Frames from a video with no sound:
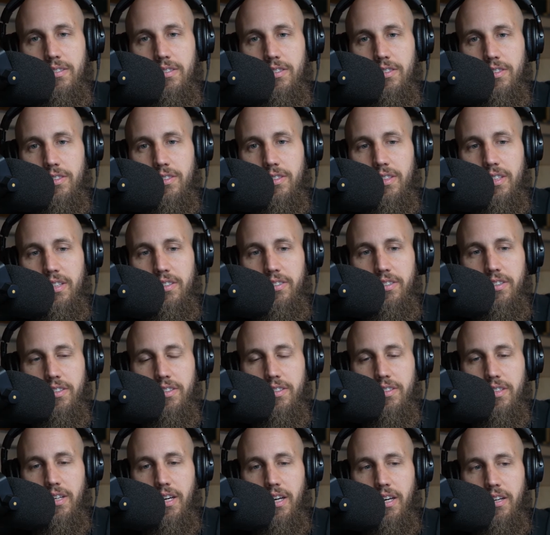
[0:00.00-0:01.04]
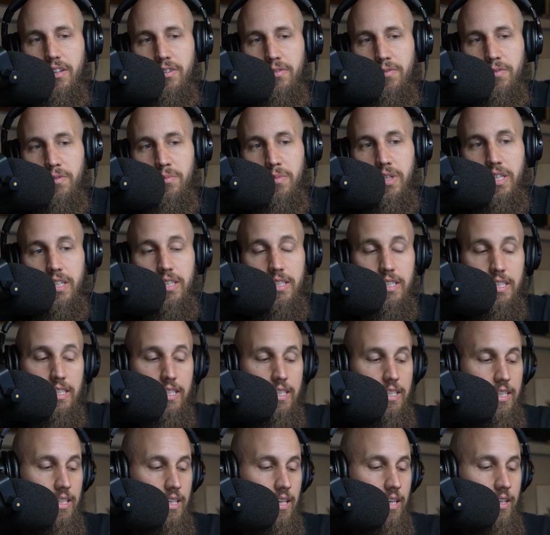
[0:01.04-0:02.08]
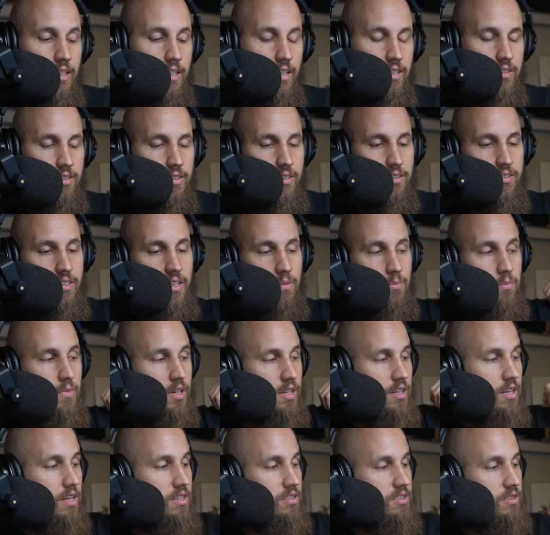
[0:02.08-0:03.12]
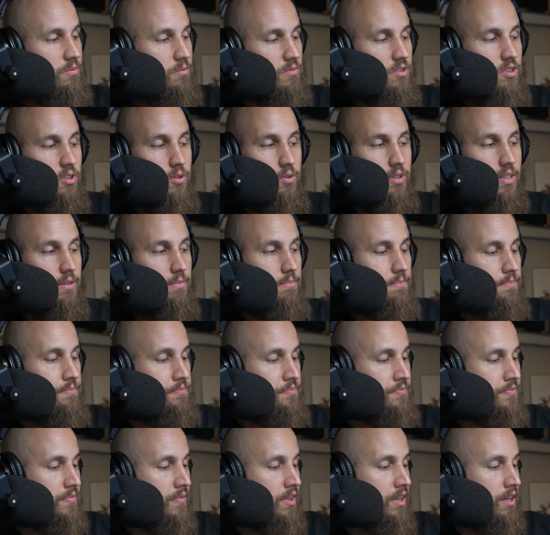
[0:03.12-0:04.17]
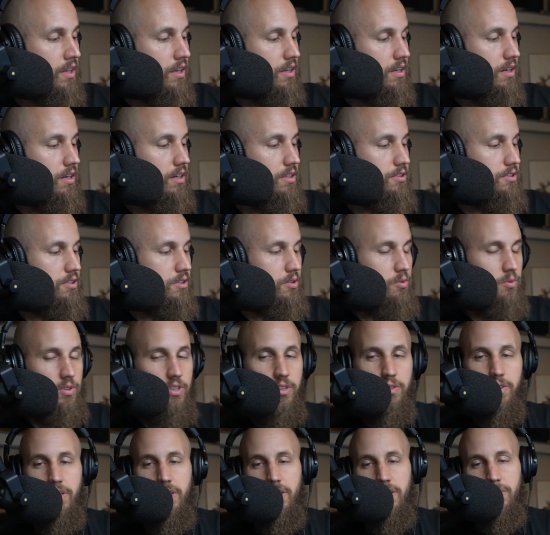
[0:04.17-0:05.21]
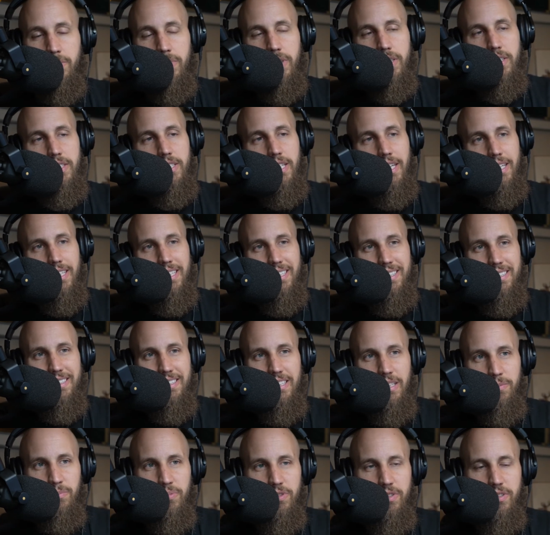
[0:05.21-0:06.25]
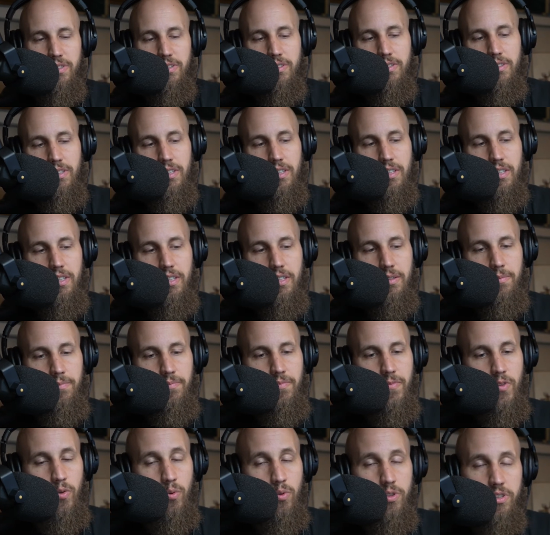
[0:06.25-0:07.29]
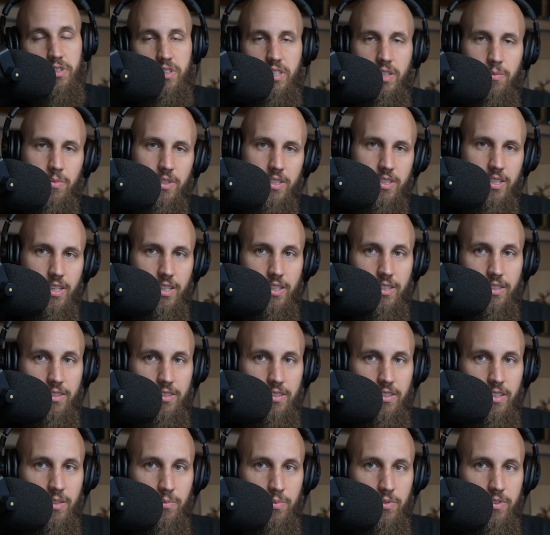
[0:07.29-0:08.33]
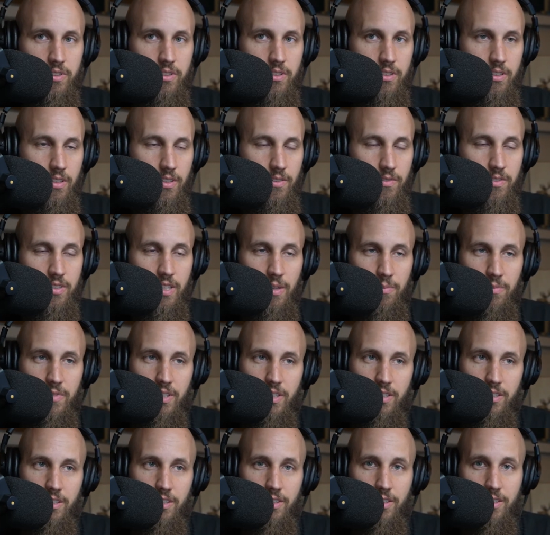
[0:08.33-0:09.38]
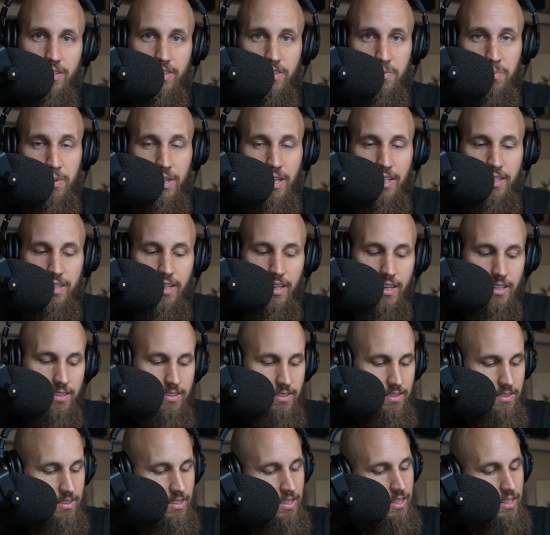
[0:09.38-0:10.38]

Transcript: just easier to handle for me, I guess, because I'm accustomed to it. Also, when you hear me taking sips or see me taking sips of something during this podcast,